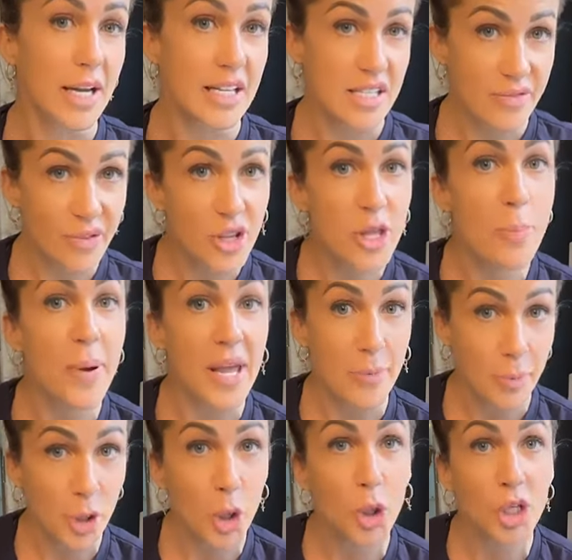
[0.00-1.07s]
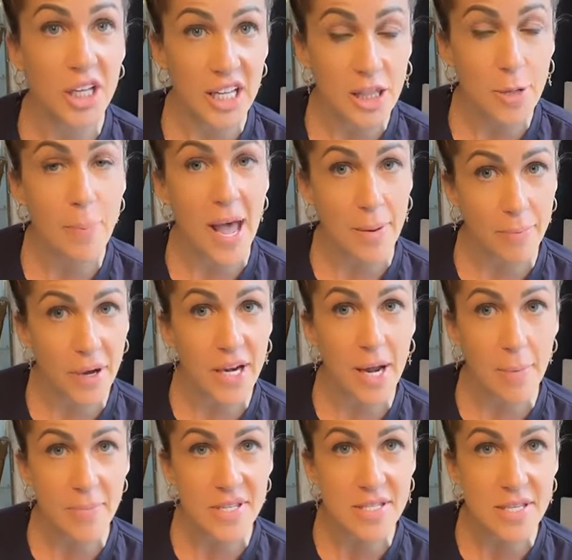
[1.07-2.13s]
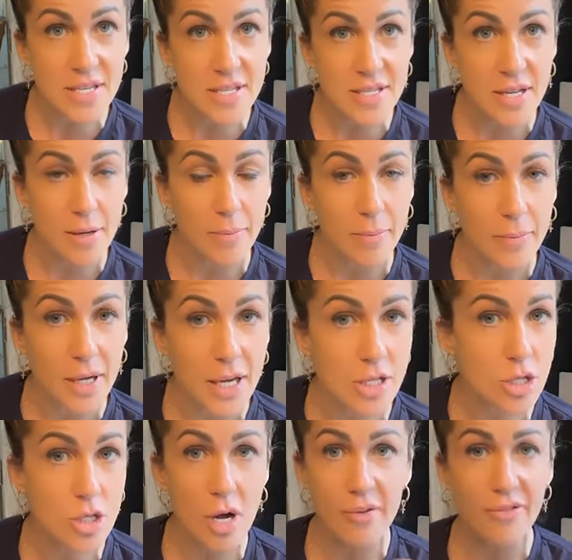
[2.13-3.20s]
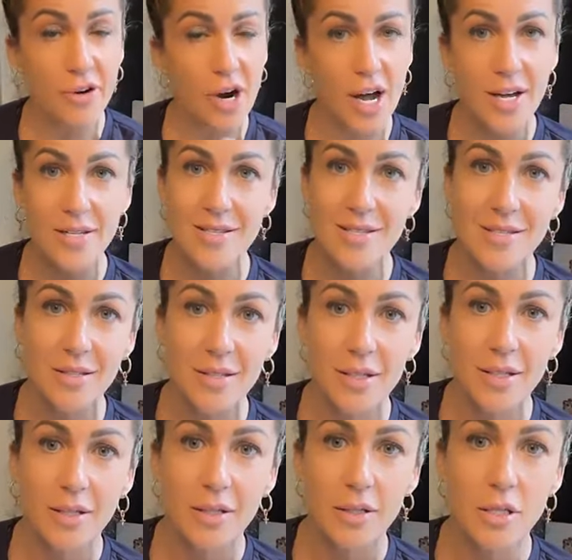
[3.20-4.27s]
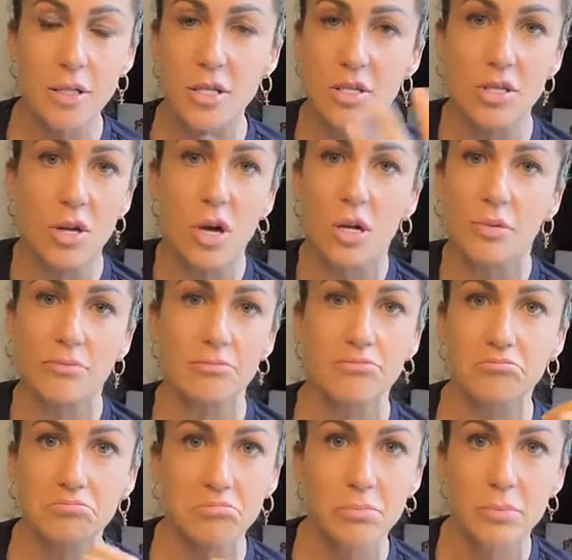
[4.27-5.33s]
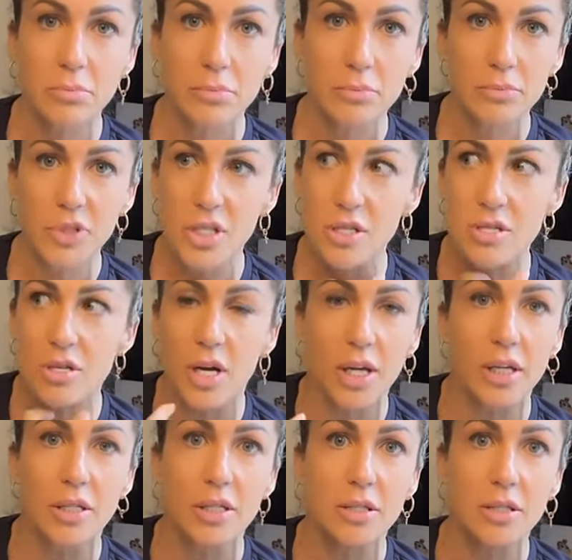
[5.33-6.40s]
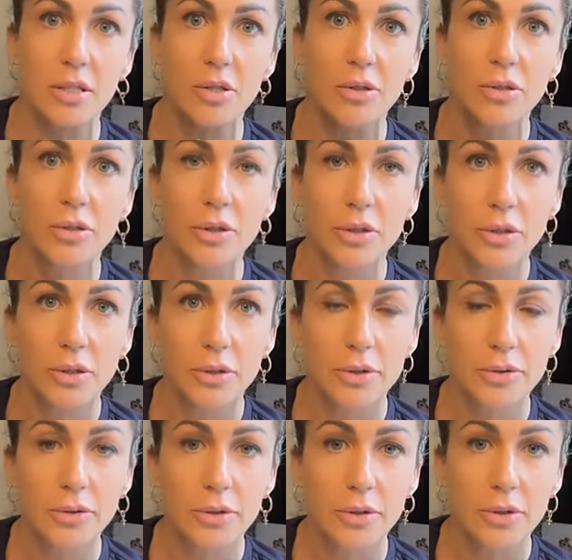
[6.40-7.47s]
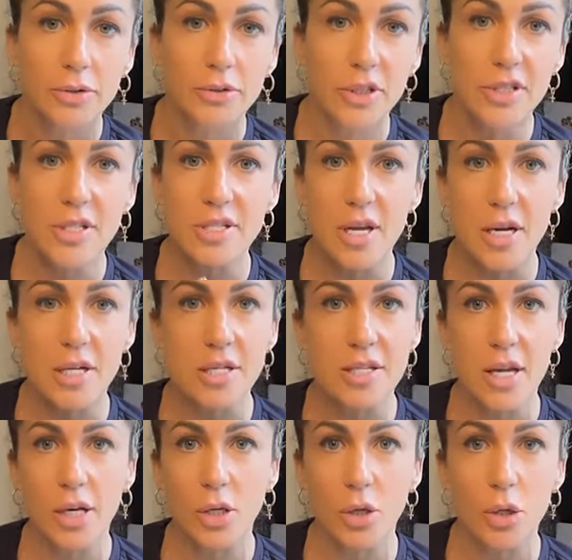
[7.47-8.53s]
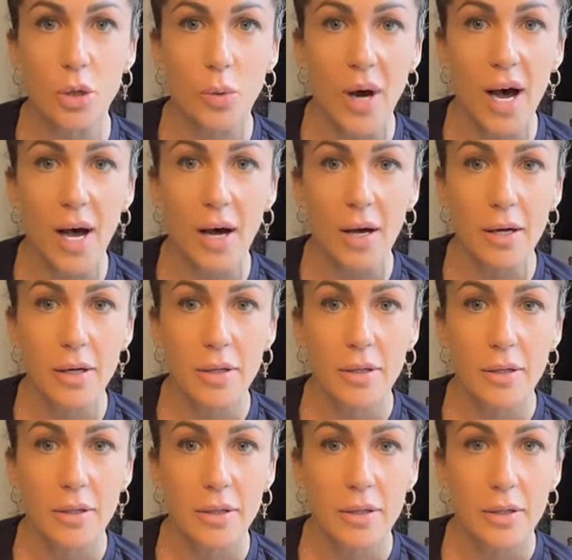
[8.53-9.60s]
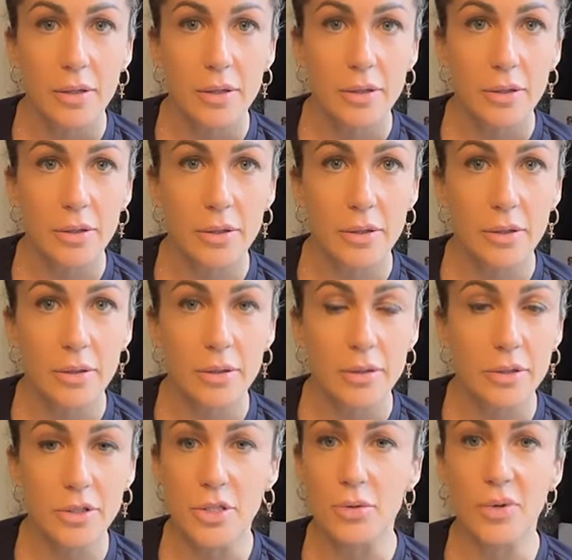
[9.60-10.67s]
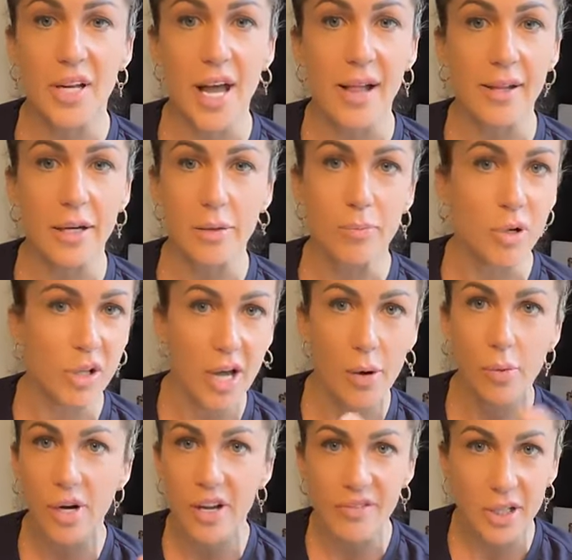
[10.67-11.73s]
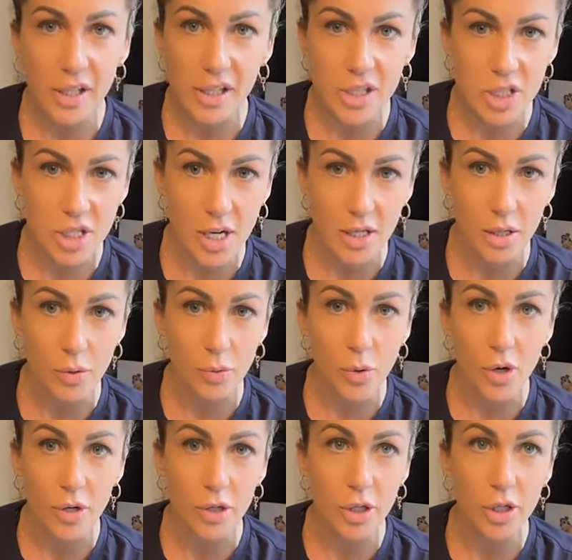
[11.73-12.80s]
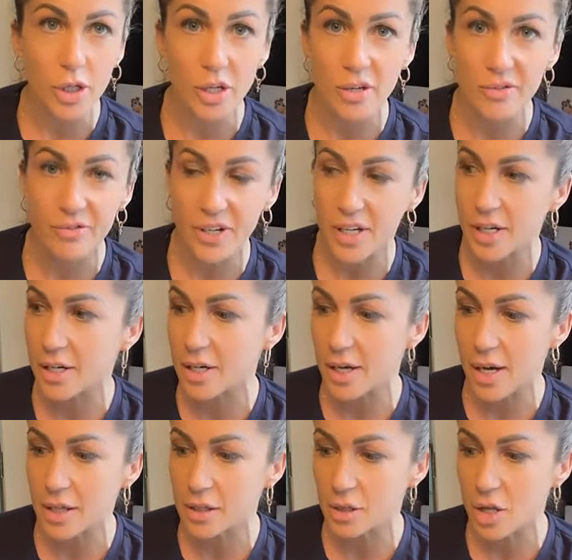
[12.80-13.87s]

It's for the people who need the paint by numbers system. It's not for us. This is not egotistical. This is understanding who you are. It's your reality. Pull out whatever cliche you want. You're going to feed a